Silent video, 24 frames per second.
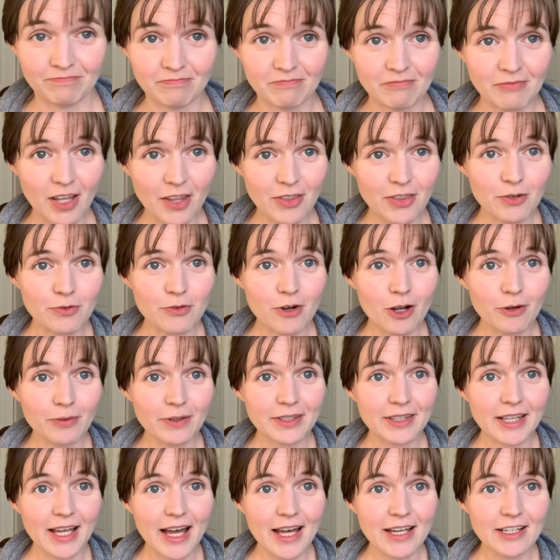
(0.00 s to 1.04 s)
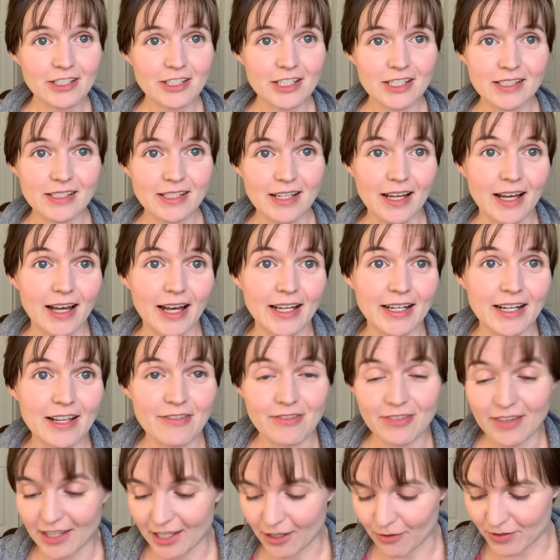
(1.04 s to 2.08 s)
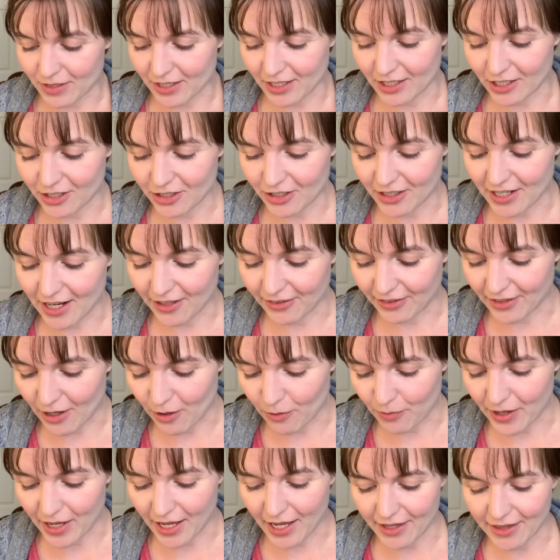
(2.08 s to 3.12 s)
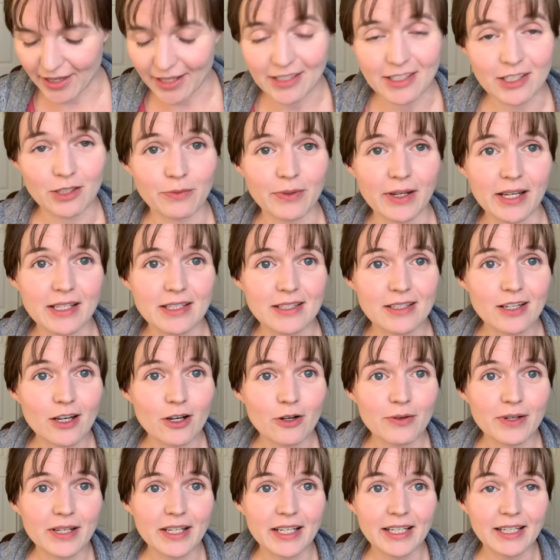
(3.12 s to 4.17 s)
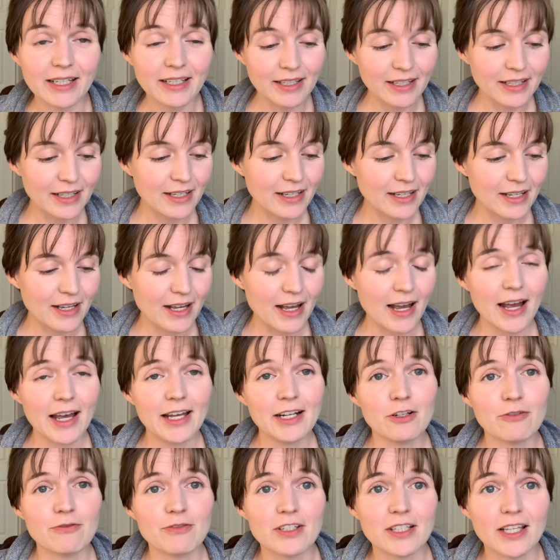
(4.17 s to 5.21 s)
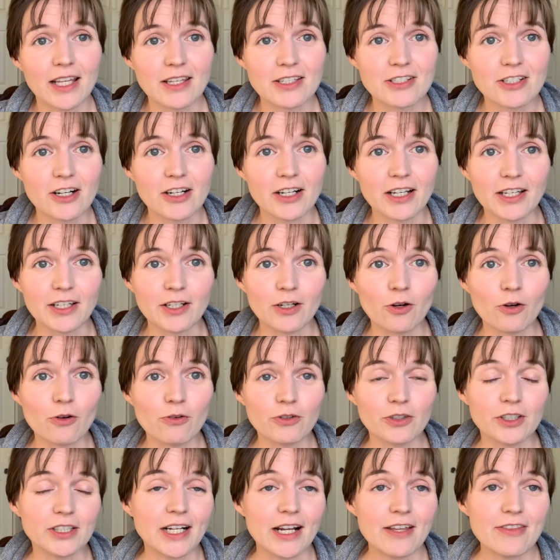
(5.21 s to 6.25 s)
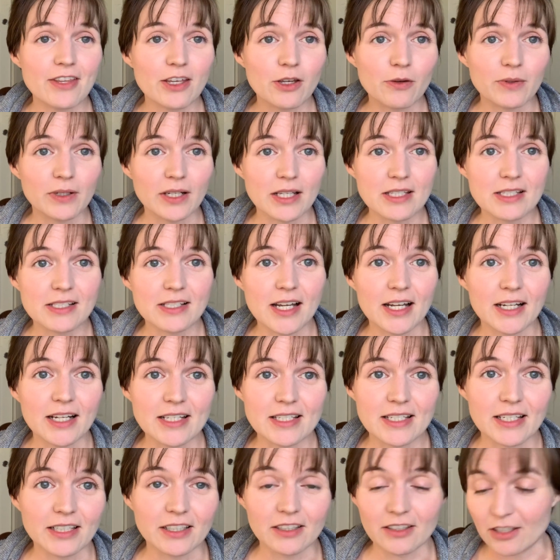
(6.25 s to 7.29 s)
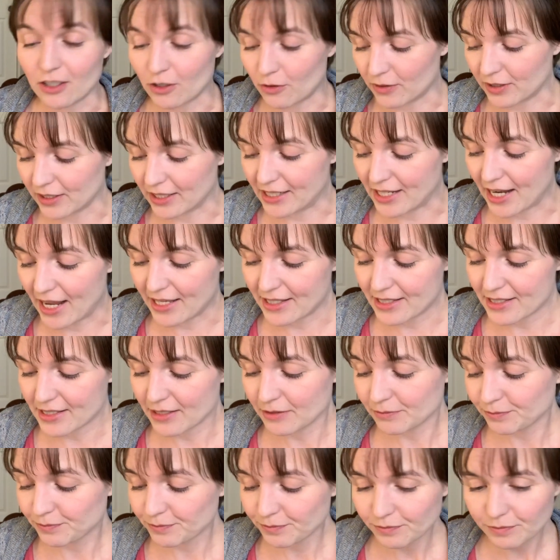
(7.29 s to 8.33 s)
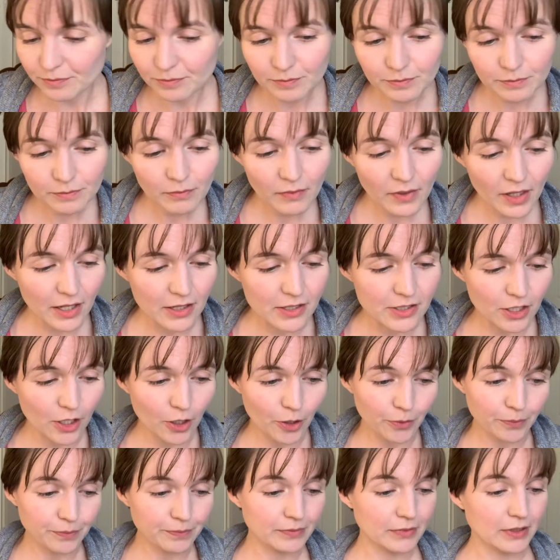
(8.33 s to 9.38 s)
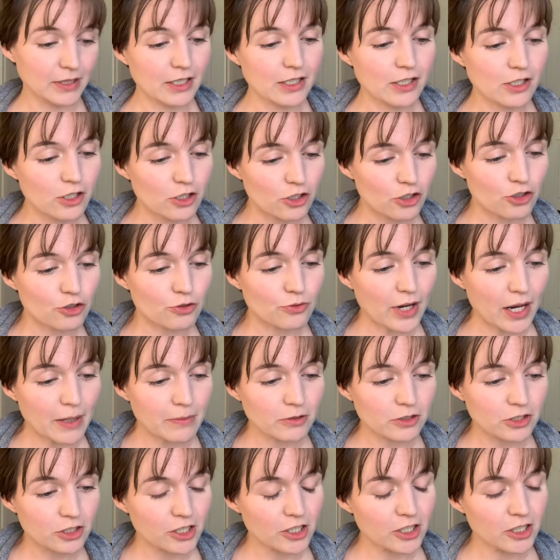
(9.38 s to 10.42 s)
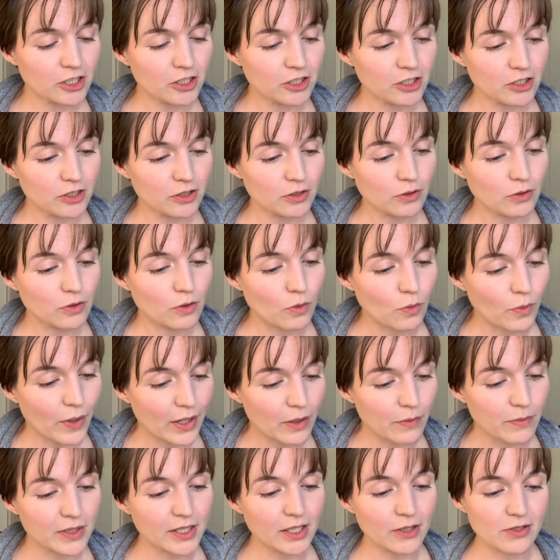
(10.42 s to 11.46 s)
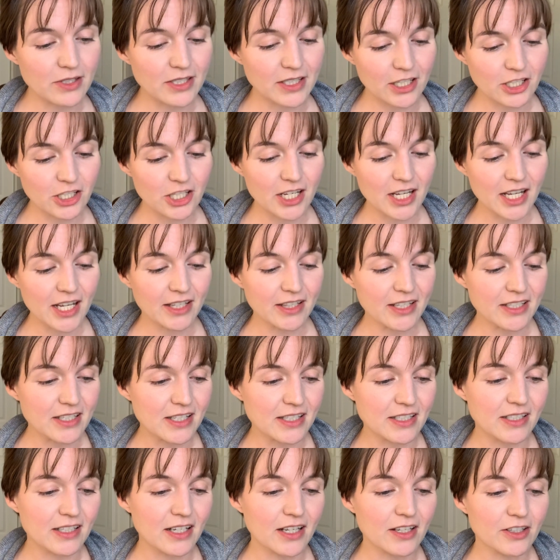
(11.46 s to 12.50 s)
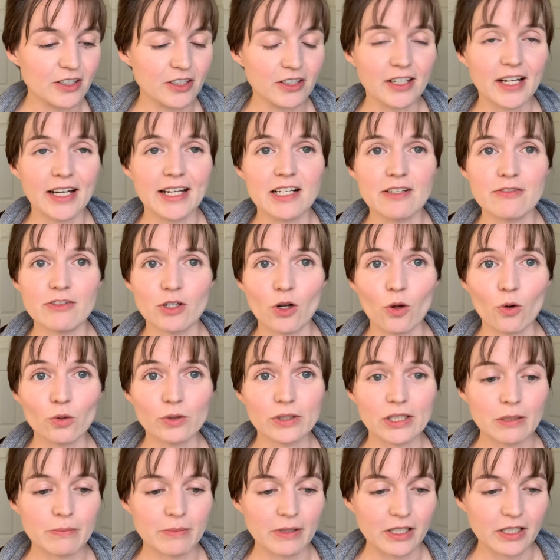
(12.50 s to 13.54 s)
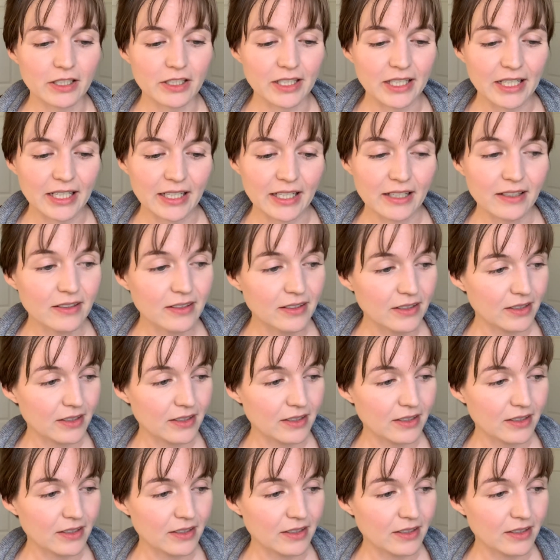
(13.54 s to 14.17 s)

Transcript: nothing wrong with that, just I didn't think it was gonna turn out that way. That's the way it's going. I don't feel like starting it over, and I think when it's done, it's gonna look really nice. So, tribal turtle, white willow stitching. This is another kind of an oldie but goodie.